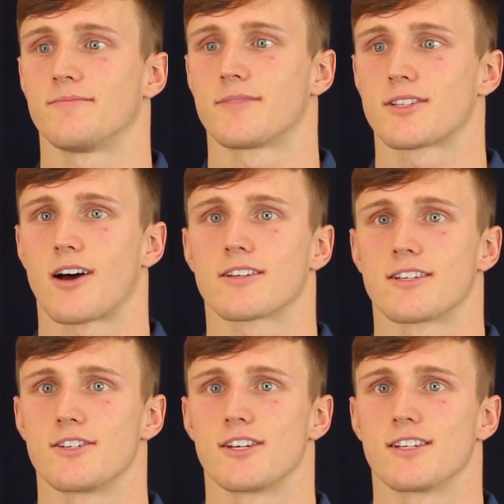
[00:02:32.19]

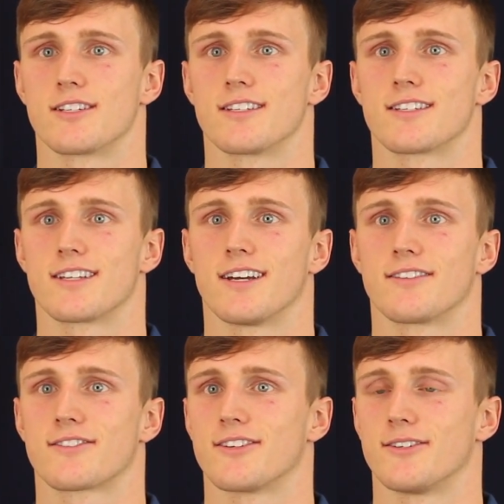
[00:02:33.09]
sausages and
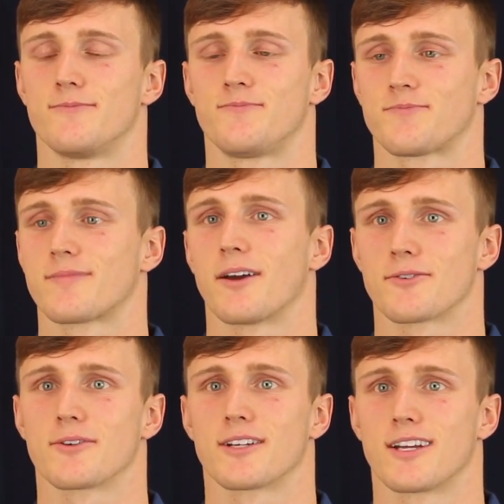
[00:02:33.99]
stuff. So that
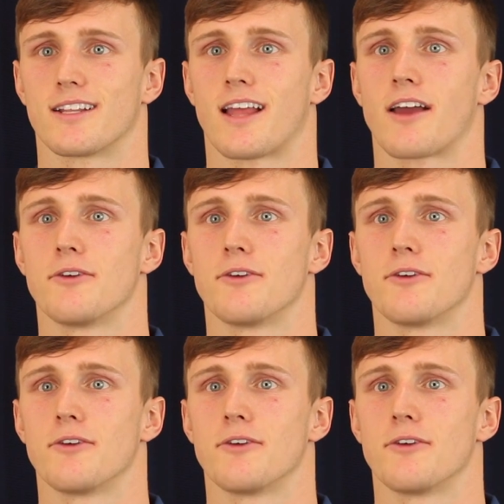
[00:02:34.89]
was really good.